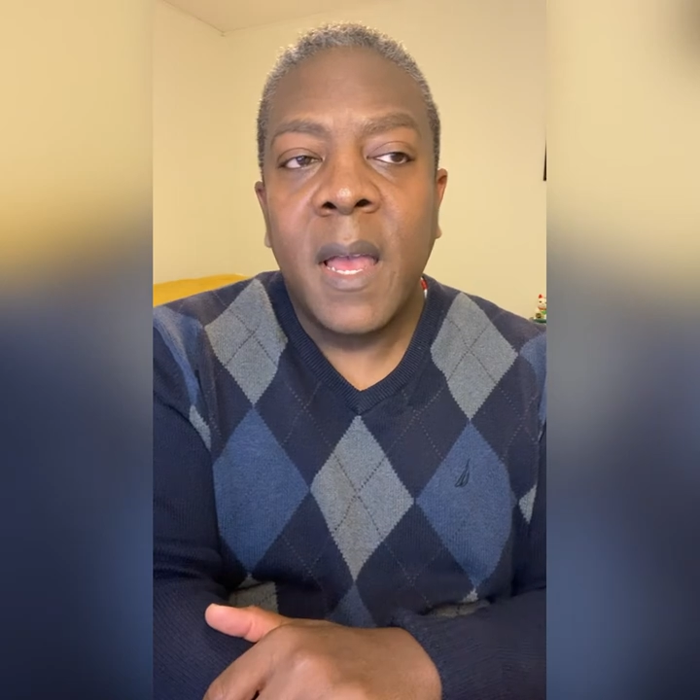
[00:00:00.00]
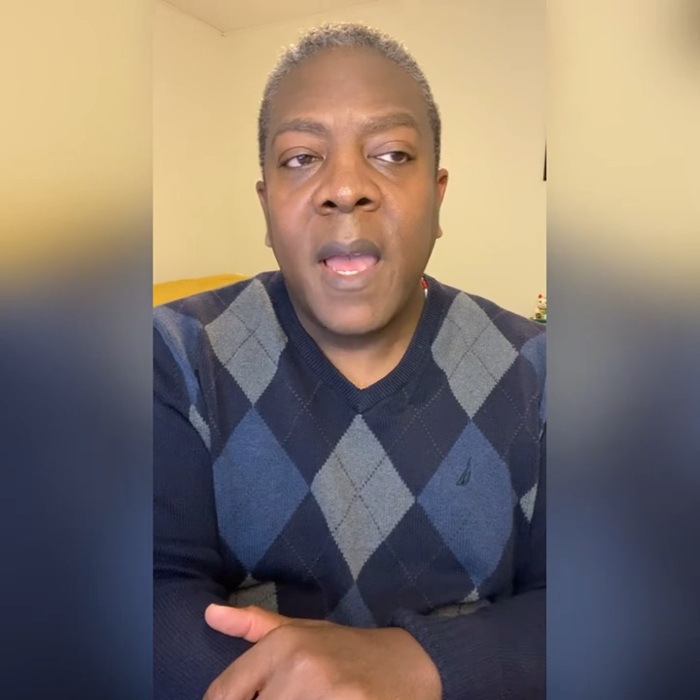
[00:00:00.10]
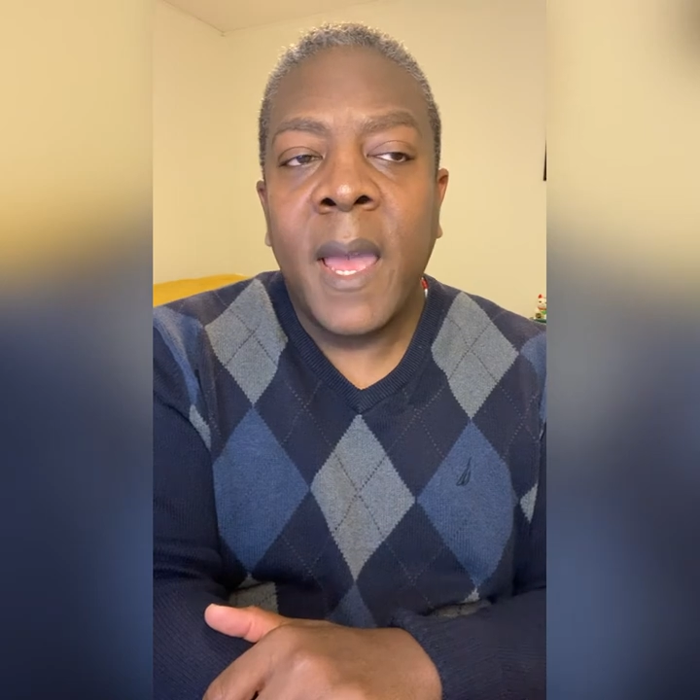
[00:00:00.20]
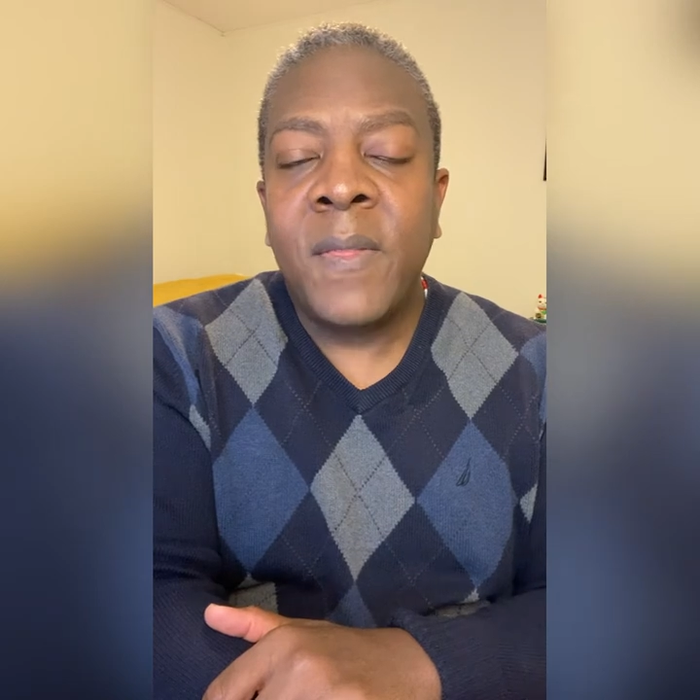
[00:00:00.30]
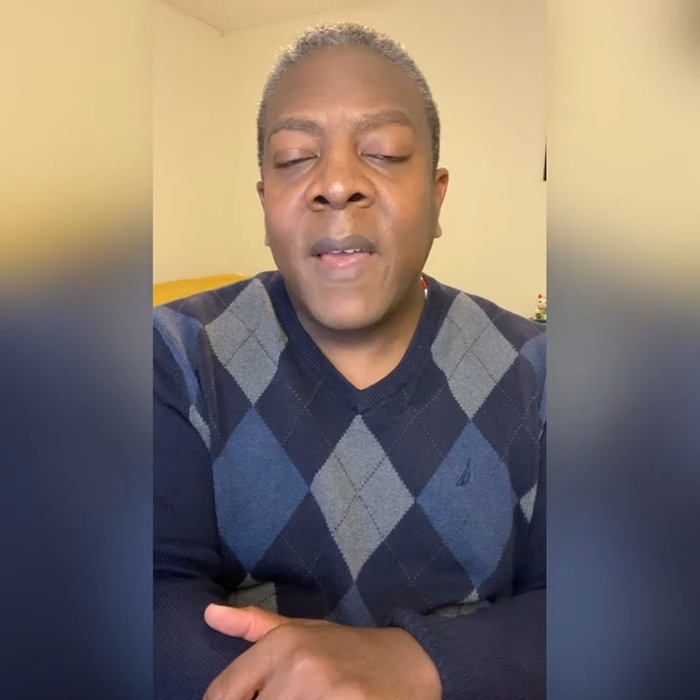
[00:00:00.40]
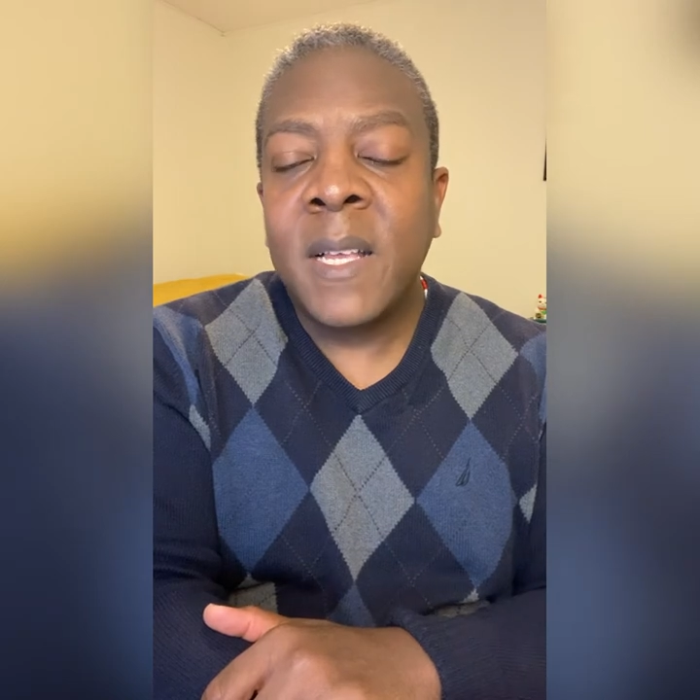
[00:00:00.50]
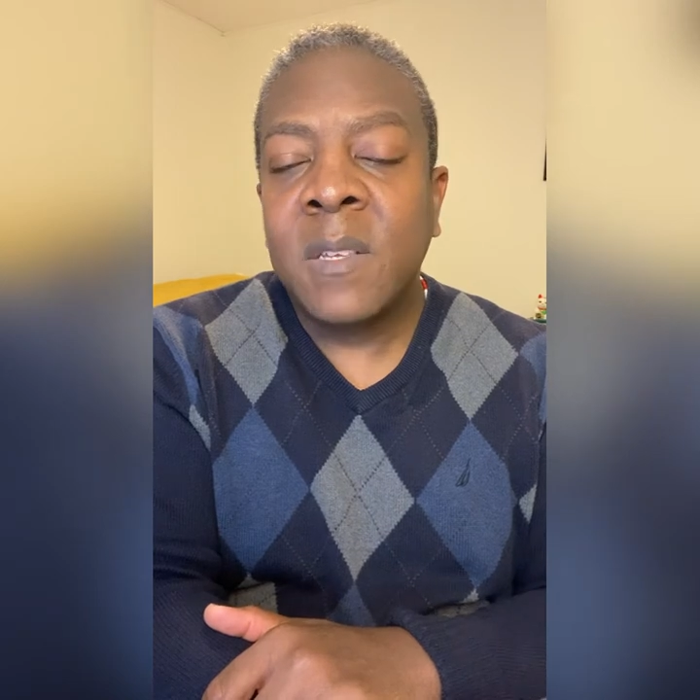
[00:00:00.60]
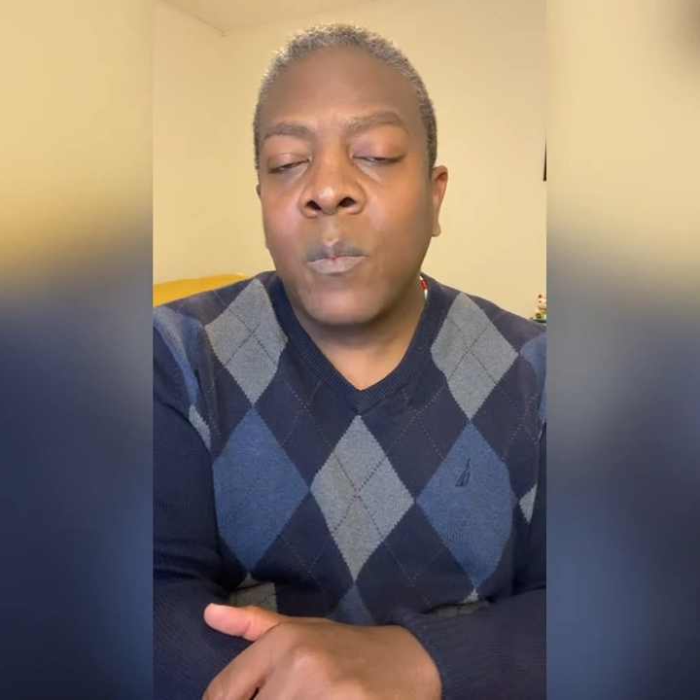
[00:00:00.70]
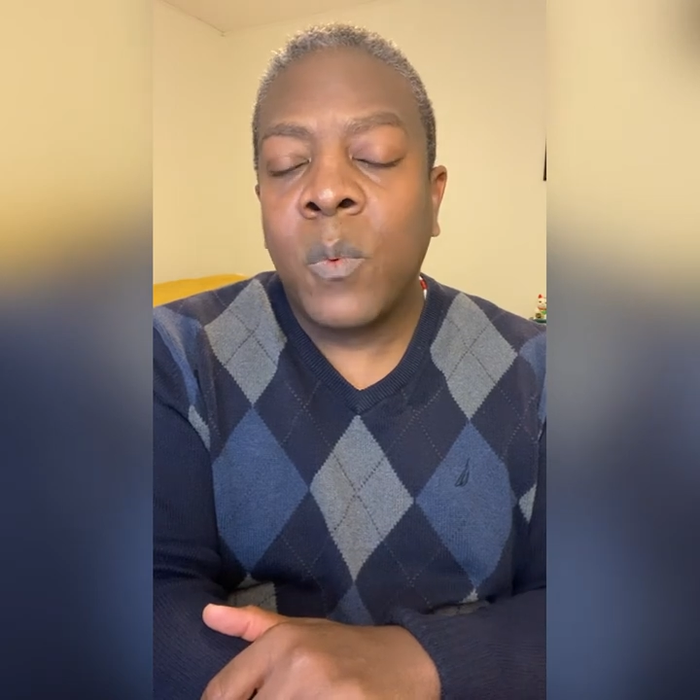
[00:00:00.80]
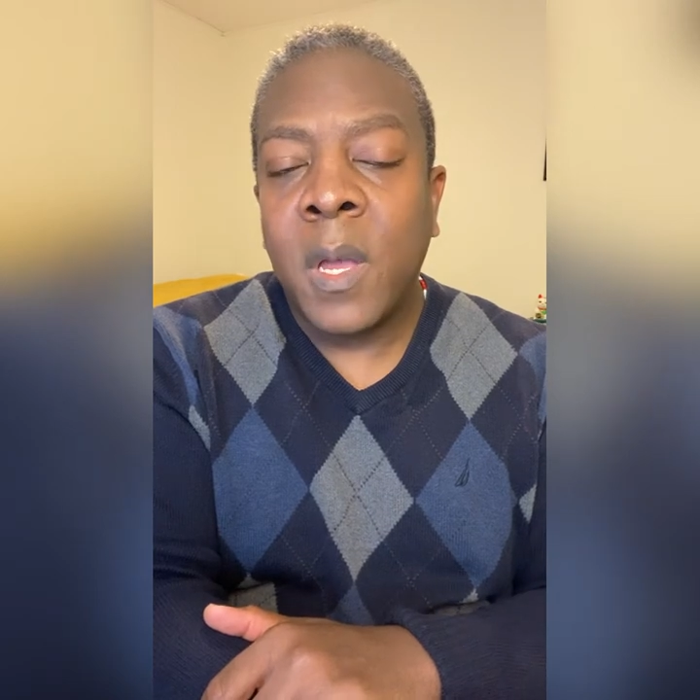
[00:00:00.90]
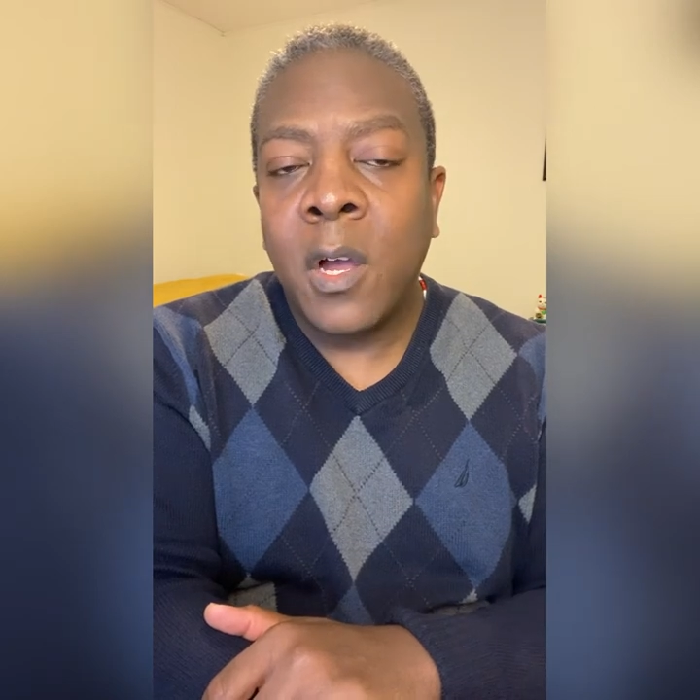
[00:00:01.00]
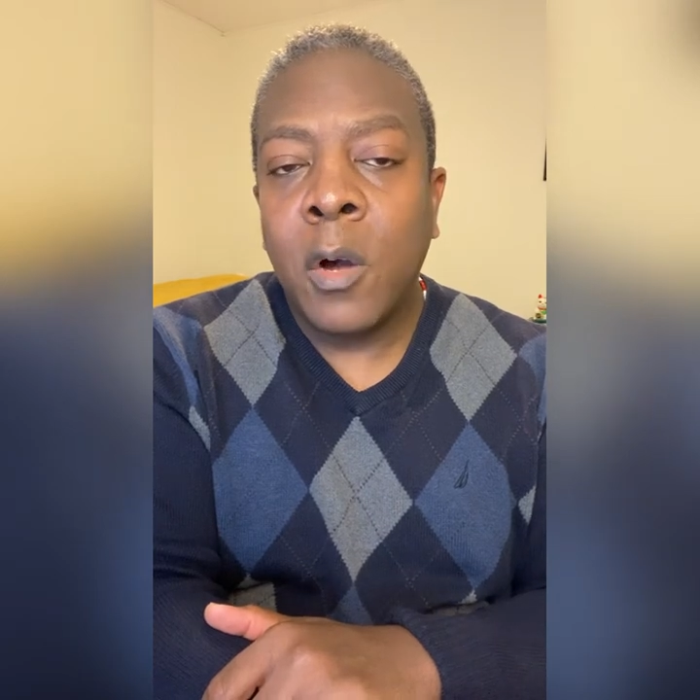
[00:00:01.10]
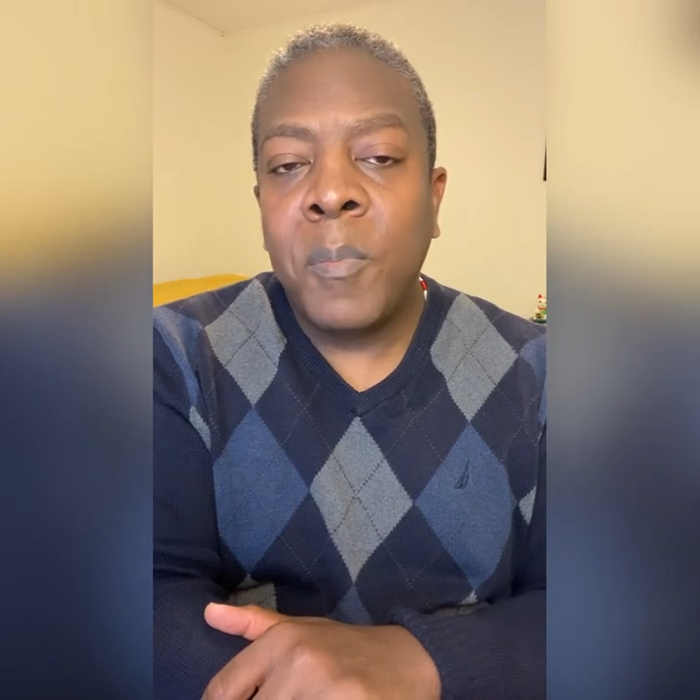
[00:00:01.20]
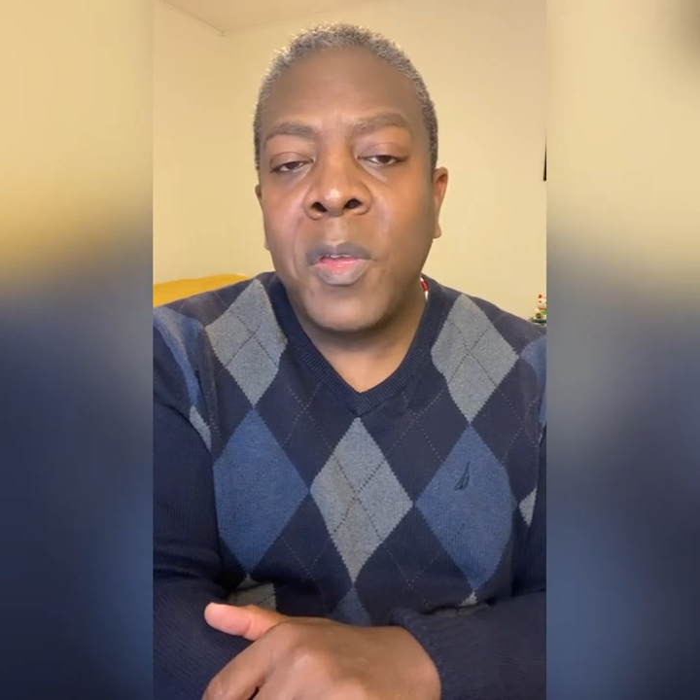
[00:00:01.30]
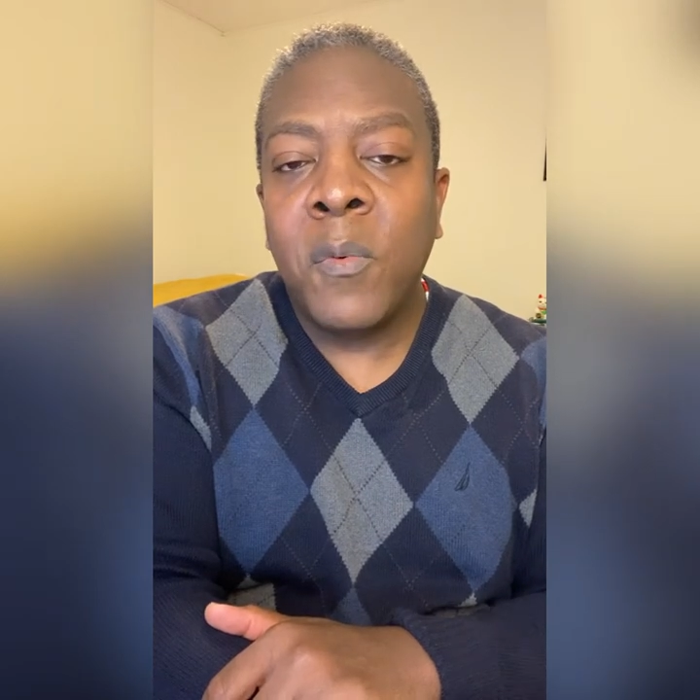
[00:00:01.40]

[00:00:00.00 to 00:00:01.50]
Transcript: And that's what help